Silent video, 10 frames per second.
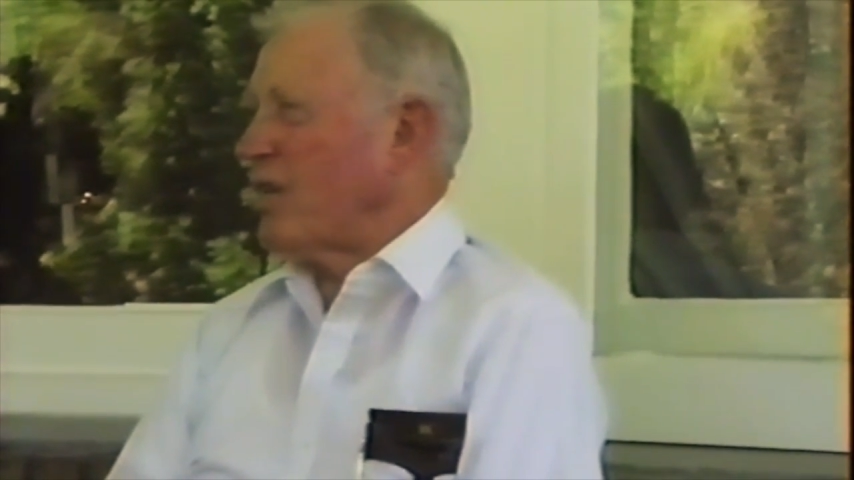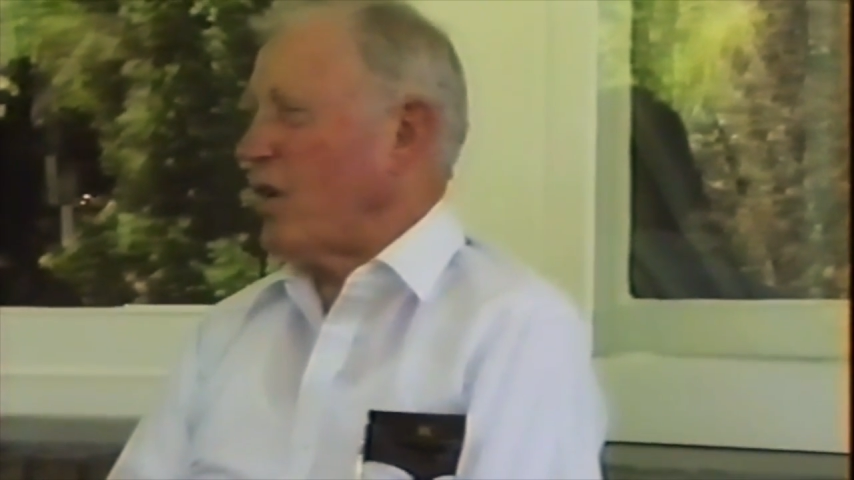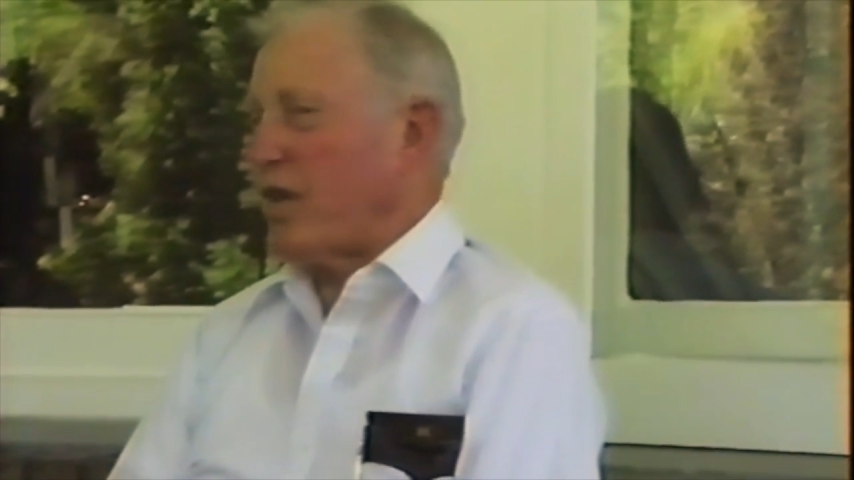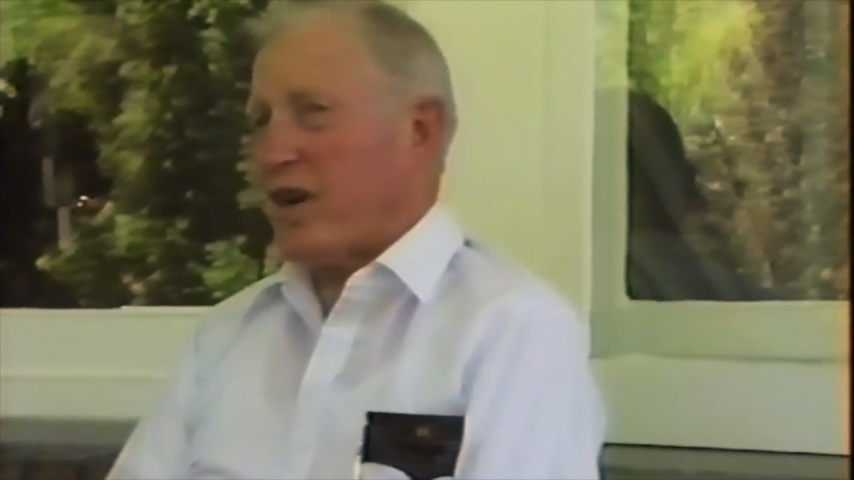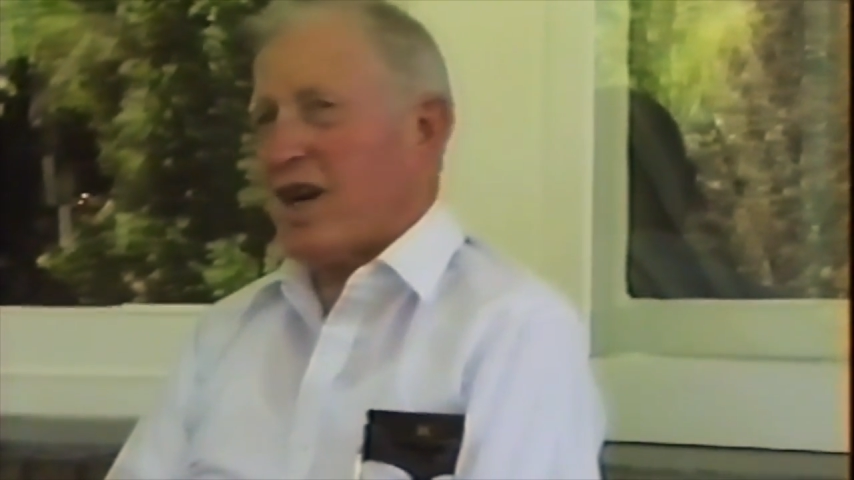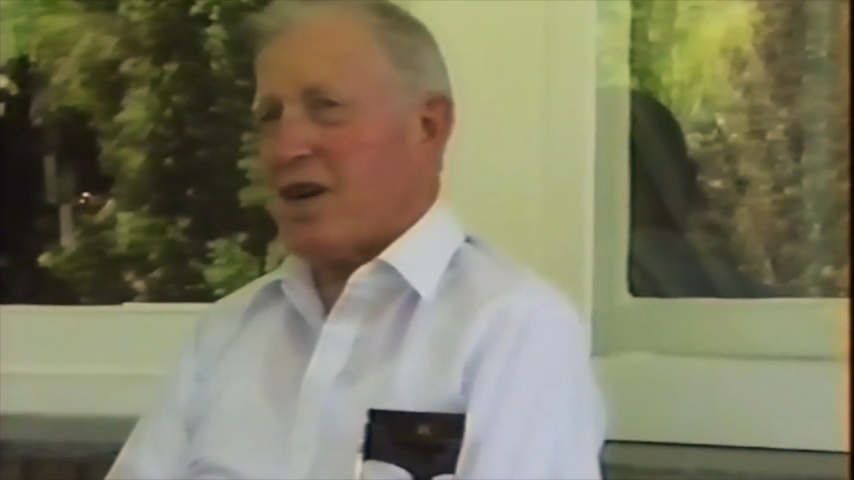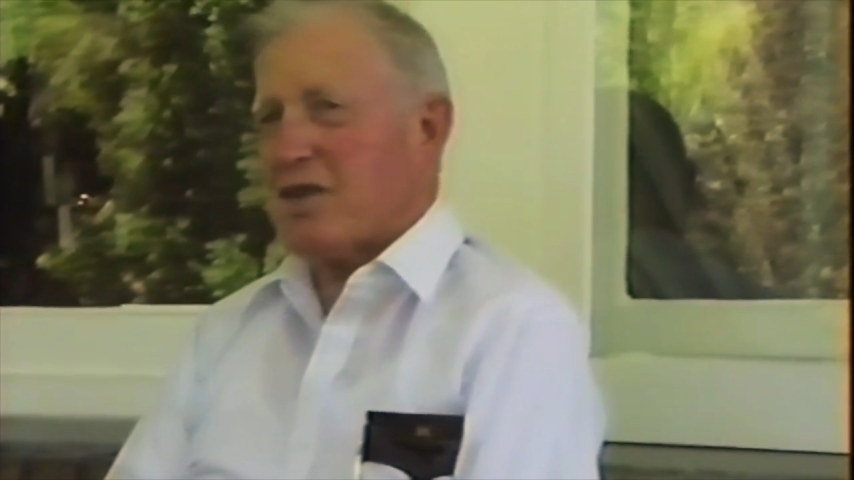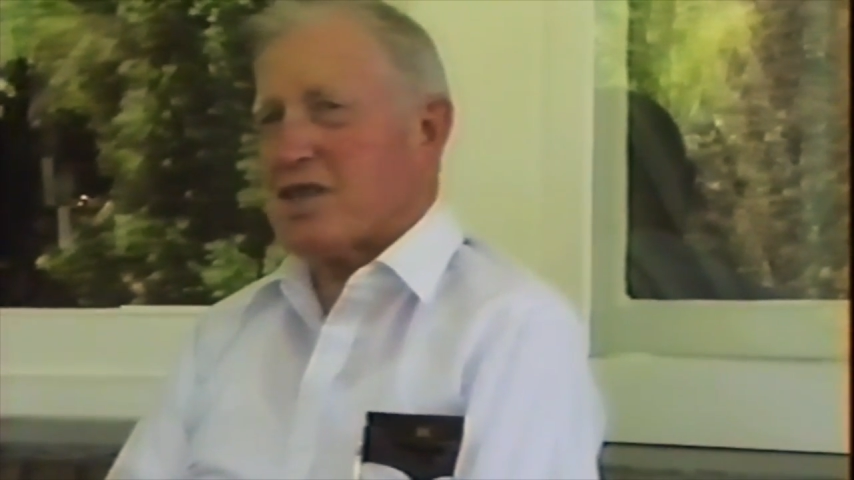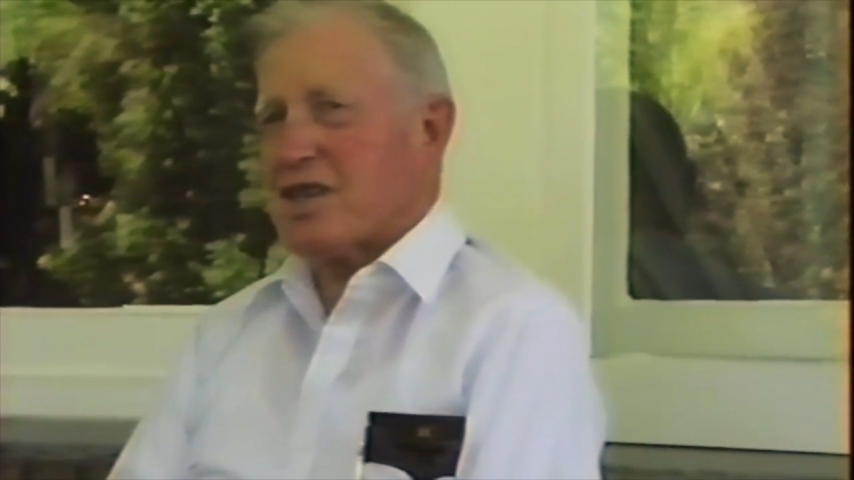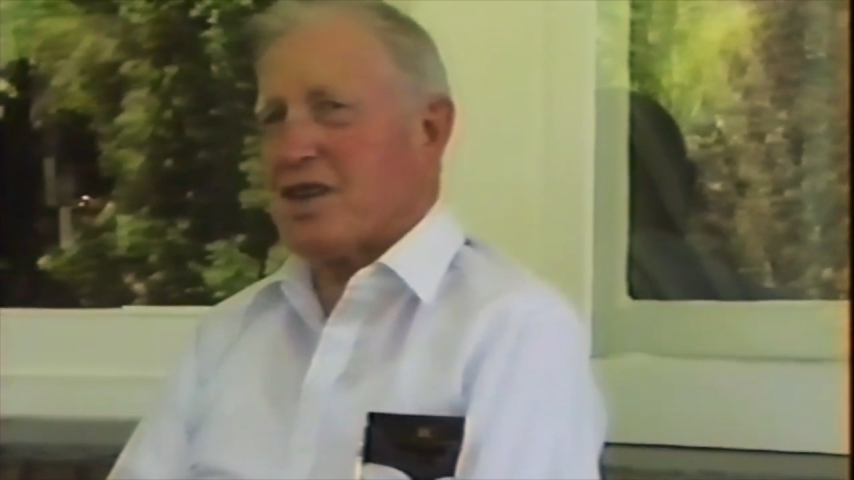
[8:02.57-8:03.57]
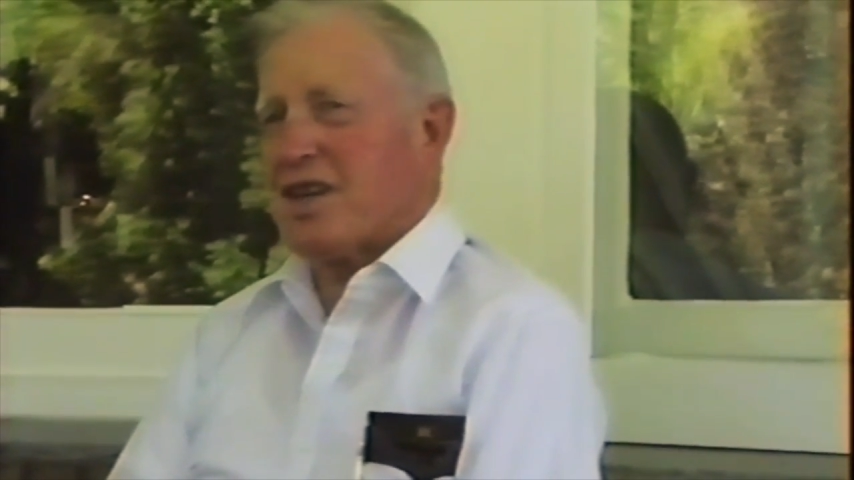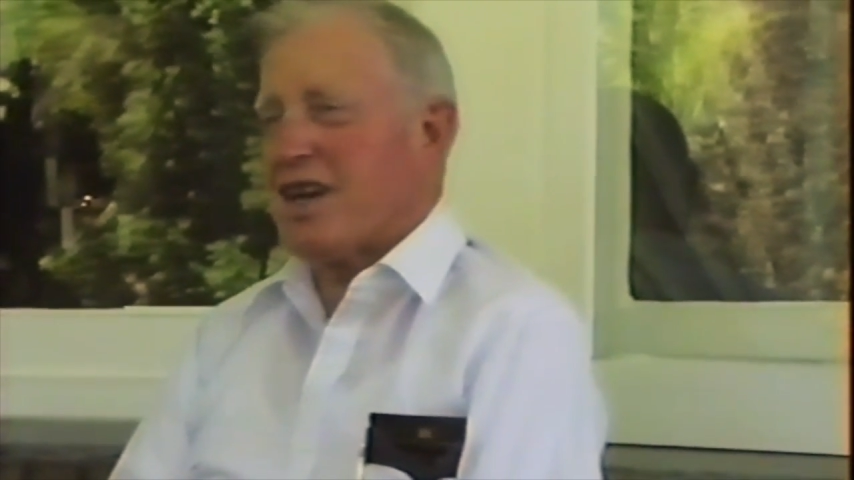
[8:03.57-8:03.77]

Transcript: whether I was good